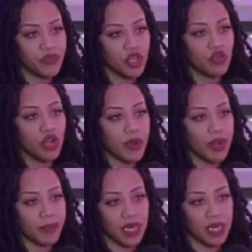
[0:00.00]
you know what I
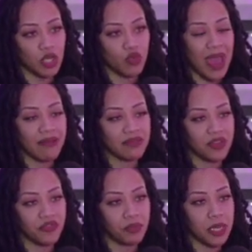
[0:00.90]
mean, and you have
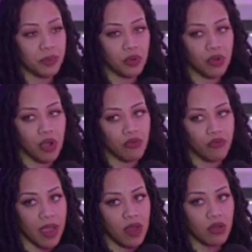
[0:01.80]
different people
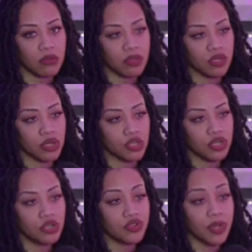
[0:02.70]
around your
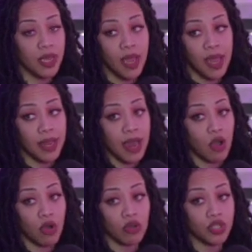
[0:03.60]
children. And I
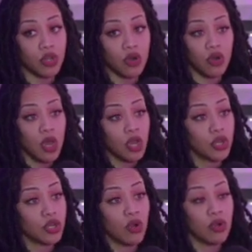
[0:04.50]
also
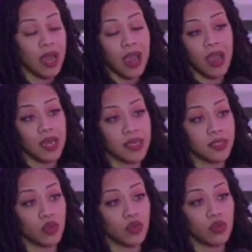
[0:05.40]
know guys
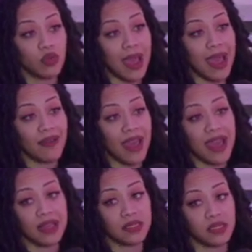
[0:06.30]
who have
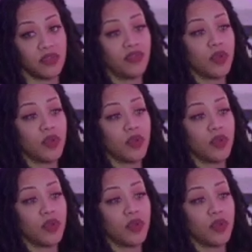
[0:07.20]
had different